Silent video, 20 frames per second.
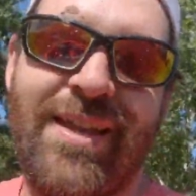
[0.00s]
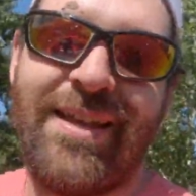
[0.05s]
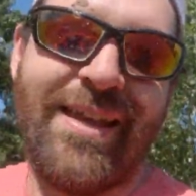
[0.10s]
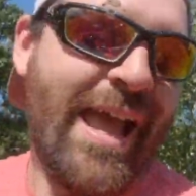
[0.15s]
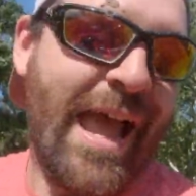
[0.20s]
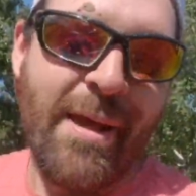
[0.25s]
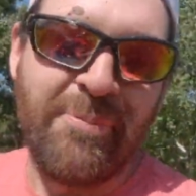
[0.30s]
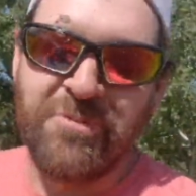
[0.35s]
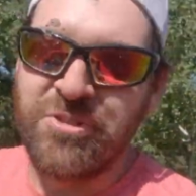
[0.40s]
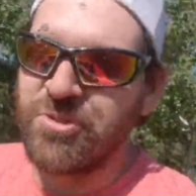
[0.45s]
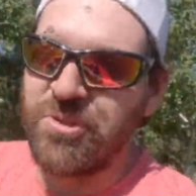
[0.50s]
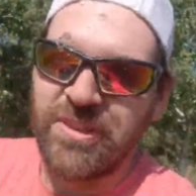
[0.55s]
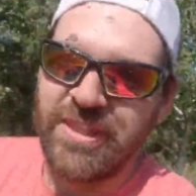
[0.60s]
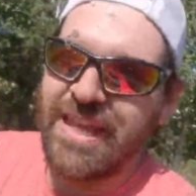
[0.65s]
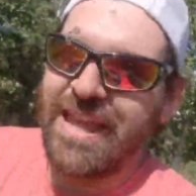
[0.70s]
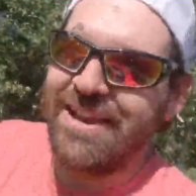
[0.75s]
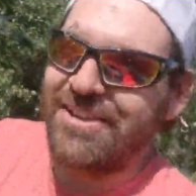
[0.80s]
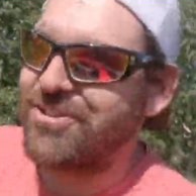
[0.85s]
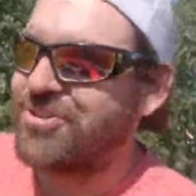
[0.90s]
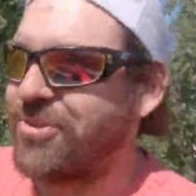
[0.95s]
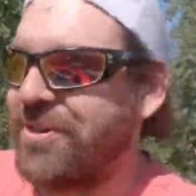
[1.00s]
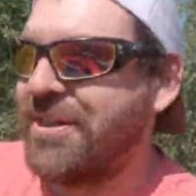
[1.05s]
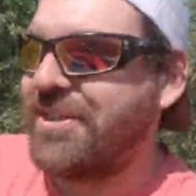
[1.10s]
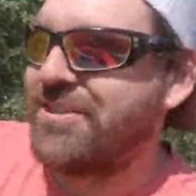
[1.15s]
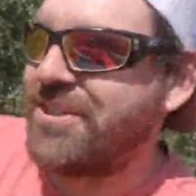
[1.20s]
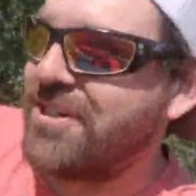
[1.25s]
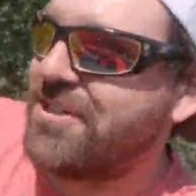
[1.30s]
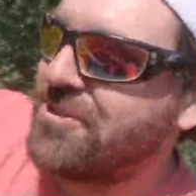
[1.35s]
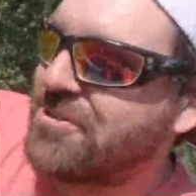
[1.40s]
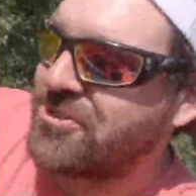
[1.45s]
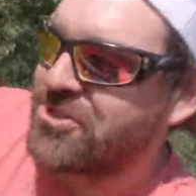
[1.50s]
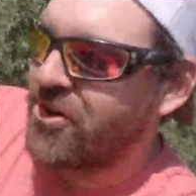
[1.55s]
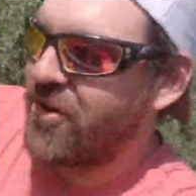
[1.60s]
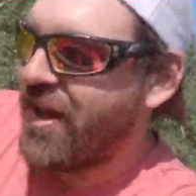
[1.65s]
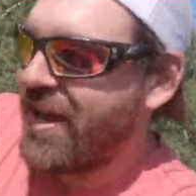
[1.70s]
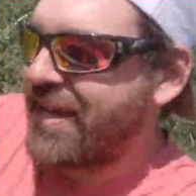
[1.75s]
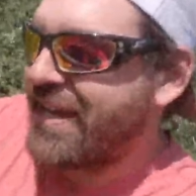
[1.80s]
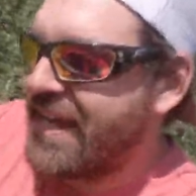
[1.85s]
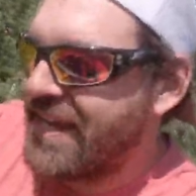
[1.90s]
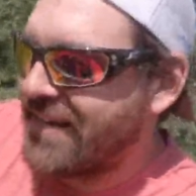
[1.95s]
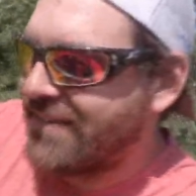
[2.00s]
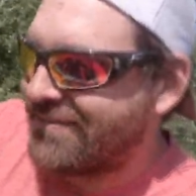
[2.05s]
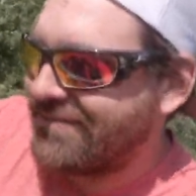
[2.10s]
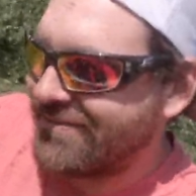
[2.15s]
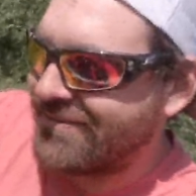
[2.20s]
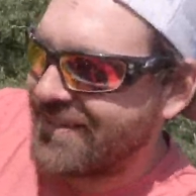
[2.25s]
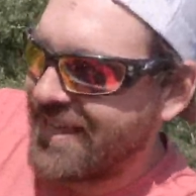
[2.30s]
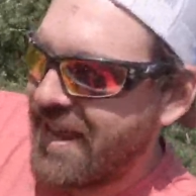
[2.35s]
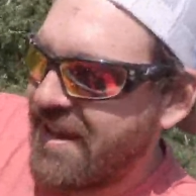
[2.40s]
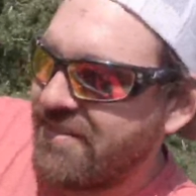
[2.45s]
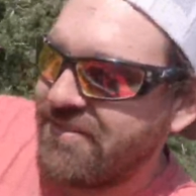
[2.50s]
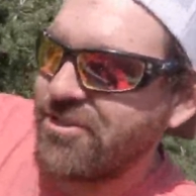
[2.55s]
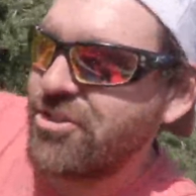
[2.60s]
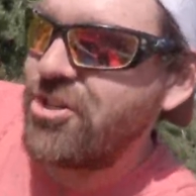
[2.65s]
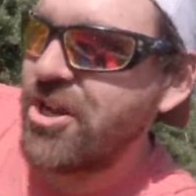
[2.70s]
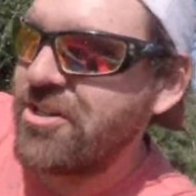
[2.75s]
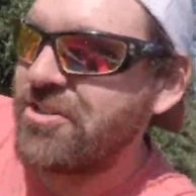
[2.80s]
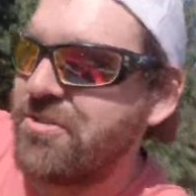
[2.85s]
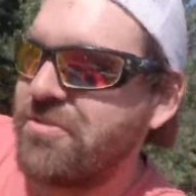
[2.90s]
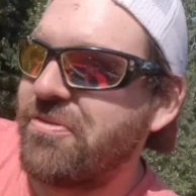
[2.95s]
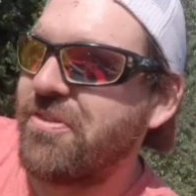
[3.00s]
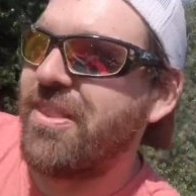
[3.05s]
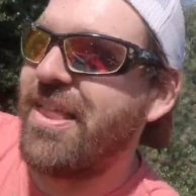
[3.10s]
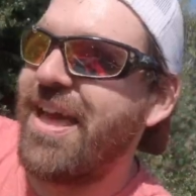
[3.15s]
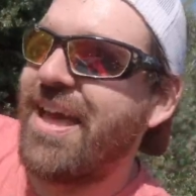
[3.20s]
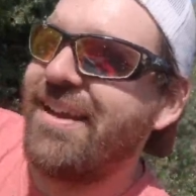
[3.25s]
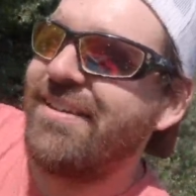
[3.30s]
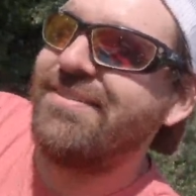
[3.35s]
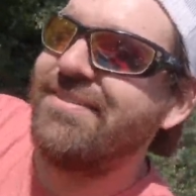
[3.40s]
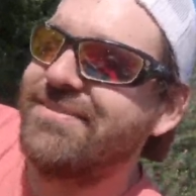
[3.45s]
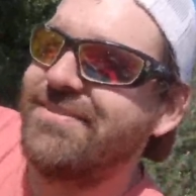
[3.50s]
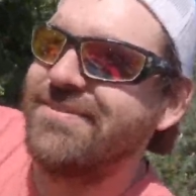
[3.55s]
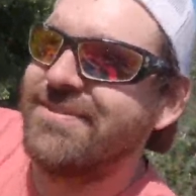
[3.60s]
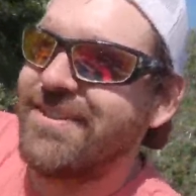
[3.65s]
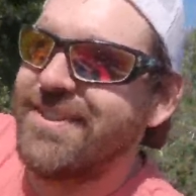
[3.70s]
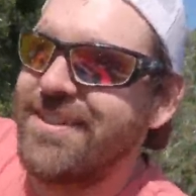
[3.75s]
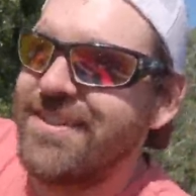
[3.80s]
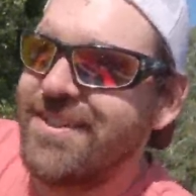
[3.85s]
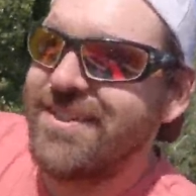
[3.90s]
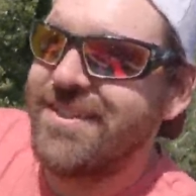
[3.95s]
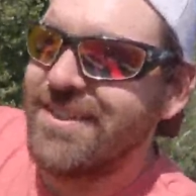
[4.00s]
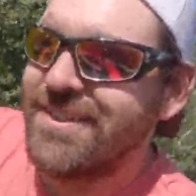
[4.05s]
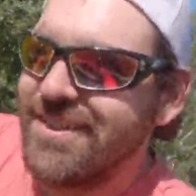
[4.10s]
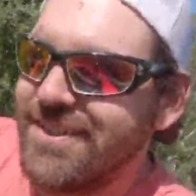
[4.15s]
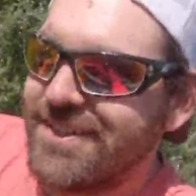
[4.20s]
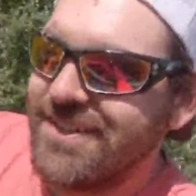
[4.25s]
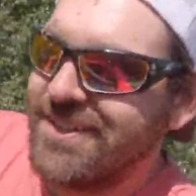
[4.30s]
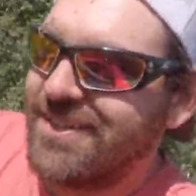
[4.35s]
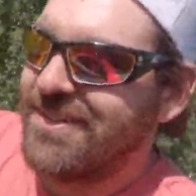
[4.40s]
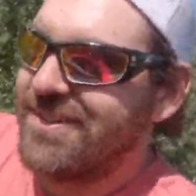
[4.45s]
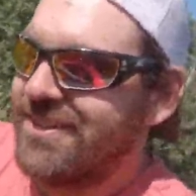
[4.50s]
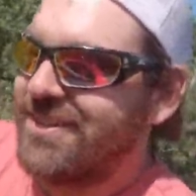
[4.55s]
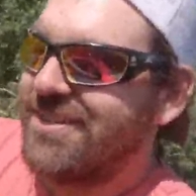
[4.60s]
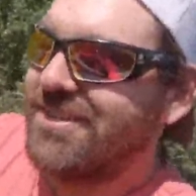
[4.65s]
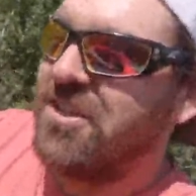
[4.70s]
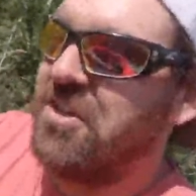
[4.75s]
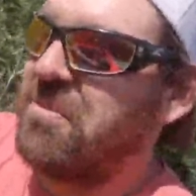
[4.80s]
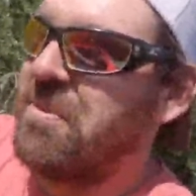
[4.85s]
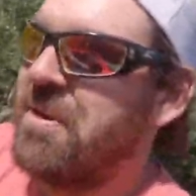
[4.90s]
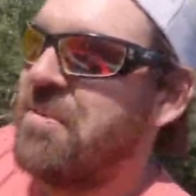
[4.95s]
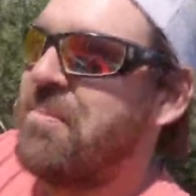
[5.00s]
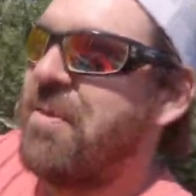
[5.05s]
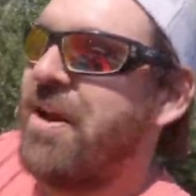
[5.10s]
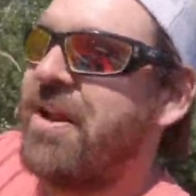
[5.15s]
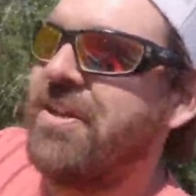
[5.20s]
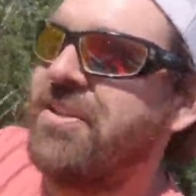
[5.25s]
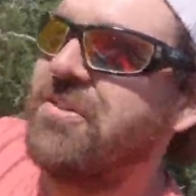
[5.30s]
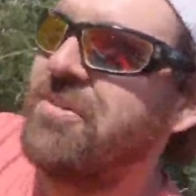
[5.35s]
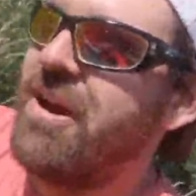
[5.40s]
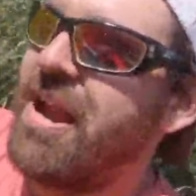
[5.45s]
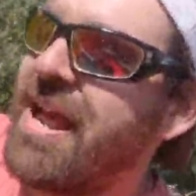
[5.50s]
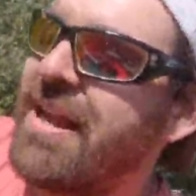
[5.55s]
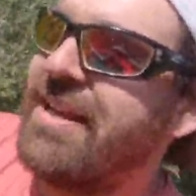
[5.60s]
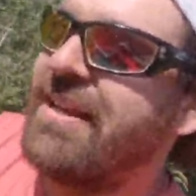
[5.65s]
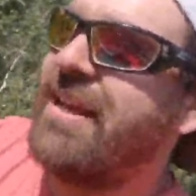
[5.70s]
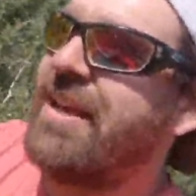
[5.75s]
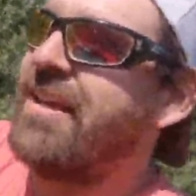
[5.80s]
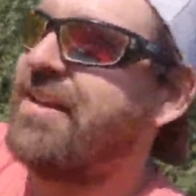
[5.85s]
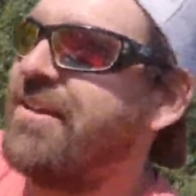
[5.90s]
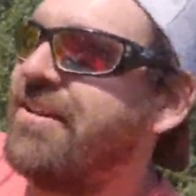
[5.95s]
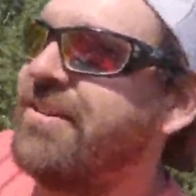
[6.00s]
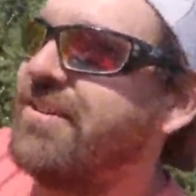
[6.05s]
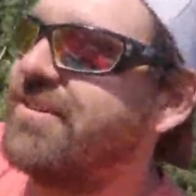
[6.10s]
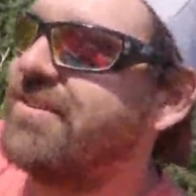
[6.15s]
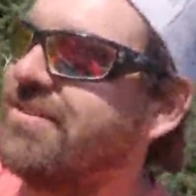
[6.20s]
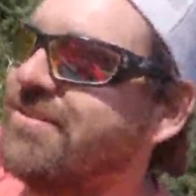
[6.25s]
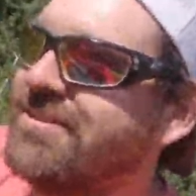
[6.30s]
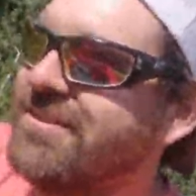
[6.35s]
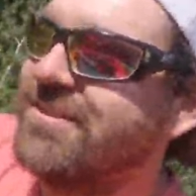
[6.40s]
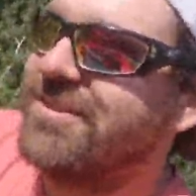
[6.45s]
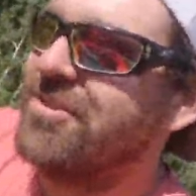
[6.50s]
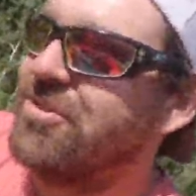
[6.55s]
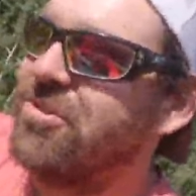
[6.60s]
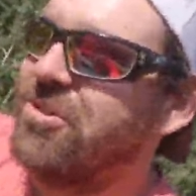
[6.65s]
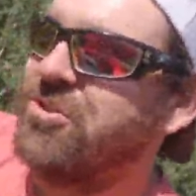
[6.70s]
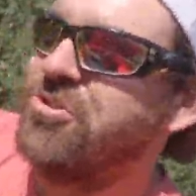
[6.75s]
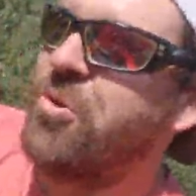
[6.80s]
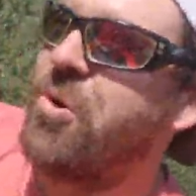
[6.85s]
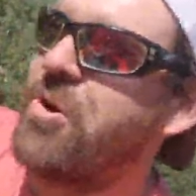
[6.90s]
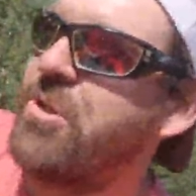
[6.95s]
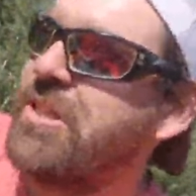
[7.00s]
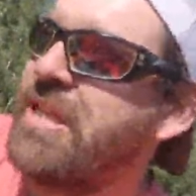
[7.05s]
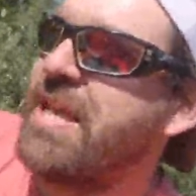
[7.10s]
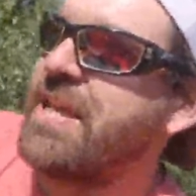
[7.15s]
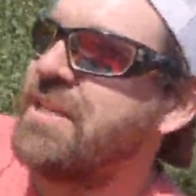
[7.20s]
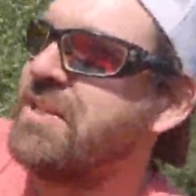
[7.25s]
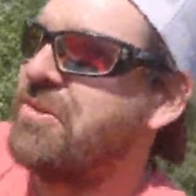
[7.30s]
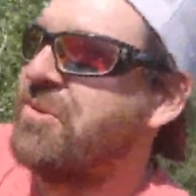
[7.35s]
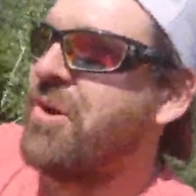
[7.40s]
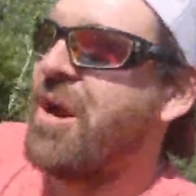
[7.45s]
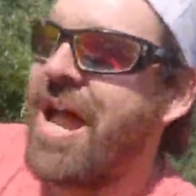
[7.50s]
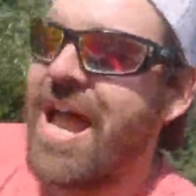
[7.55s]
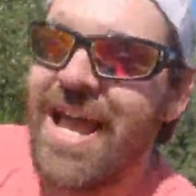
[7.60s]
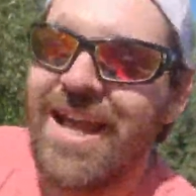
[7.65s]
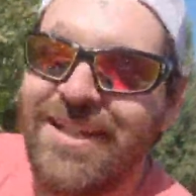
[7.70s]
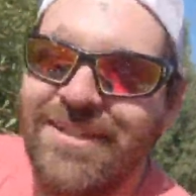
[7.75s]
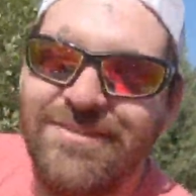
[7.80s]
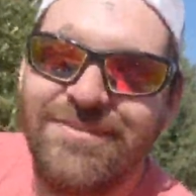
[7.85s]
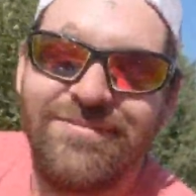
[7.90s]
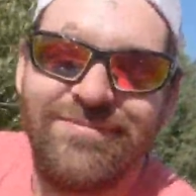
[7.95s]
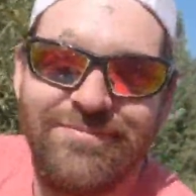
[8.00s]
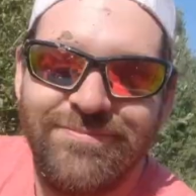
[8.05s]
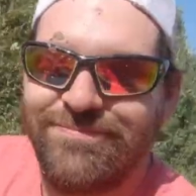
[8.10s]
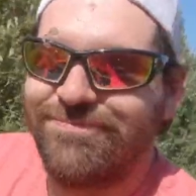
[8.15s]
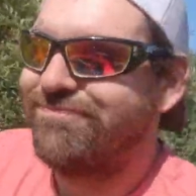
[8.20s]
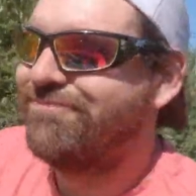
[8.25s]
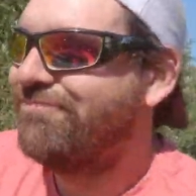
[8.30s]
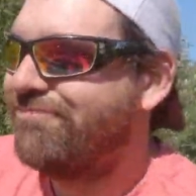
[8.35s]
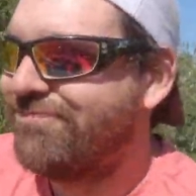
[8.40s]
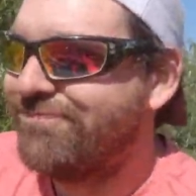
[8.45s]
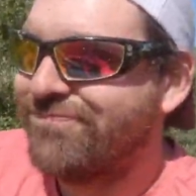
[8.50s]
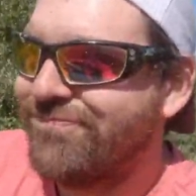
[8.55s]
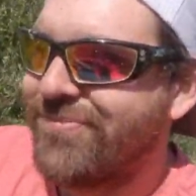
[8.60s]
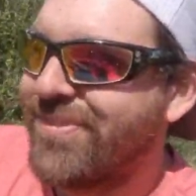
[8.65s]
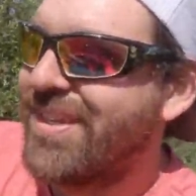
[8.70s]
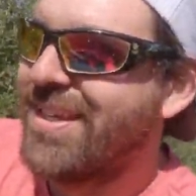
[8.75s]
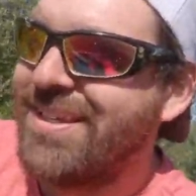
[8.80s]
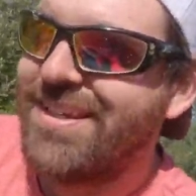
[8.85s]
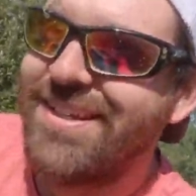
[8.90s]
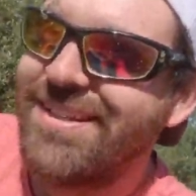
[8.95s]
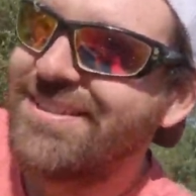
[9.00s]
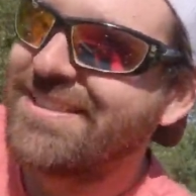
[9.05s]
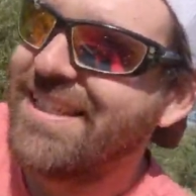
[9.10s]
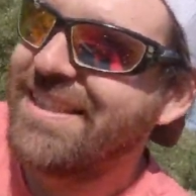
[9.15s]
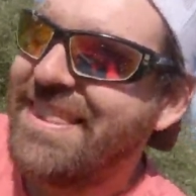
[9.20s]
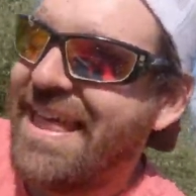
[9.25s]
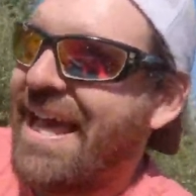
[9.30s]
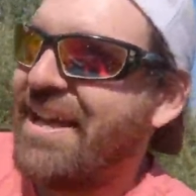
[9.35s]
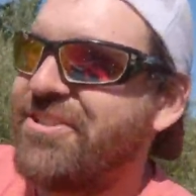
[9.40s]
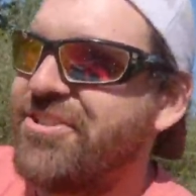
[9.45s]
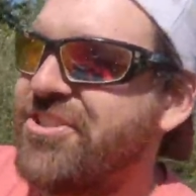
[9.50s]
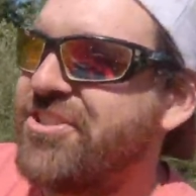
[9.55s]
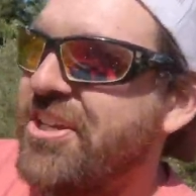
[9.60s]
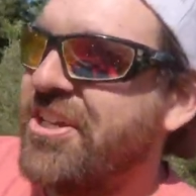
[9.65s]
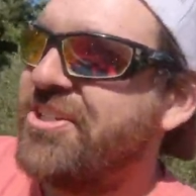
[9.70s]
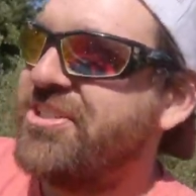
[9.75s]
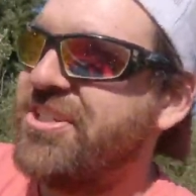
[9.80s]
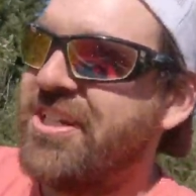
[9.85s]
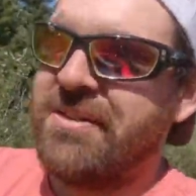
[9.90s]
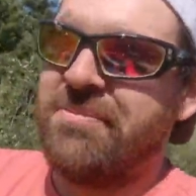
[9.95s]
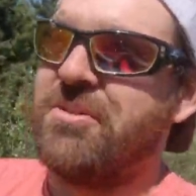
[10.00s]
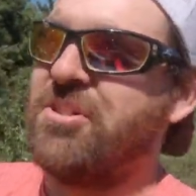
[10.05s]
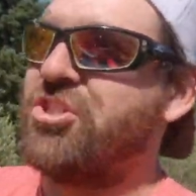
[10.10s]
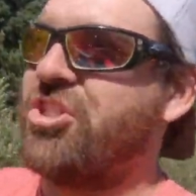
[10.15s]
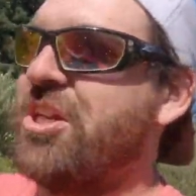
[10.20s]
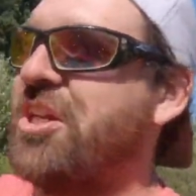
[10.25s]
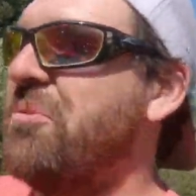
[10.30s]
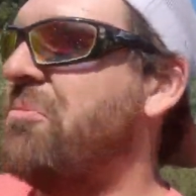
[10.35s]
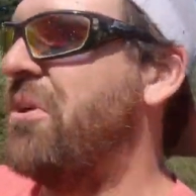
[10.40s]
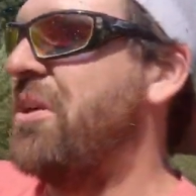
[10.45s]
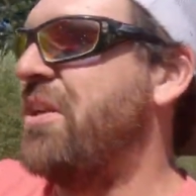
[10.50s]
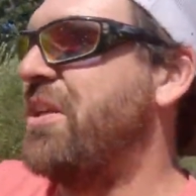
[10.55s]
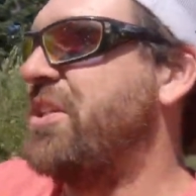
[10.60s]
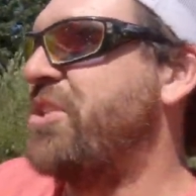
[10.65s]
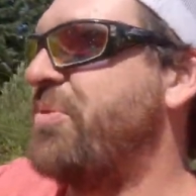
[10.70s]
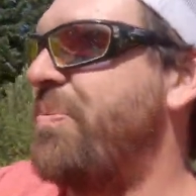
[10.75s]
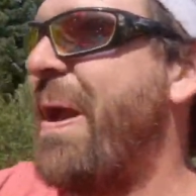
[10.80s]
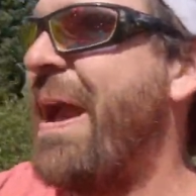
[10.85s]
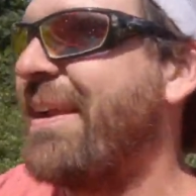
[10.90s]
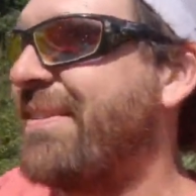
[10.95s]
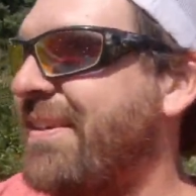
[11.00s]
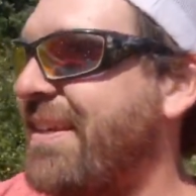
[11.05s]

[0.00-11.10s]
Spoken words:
Happens with the X3 too, so I can't even judge it for that. A little bit of mud in the radiator. We're toward the end of the ride. It's a 1000cc machine. What do you expect?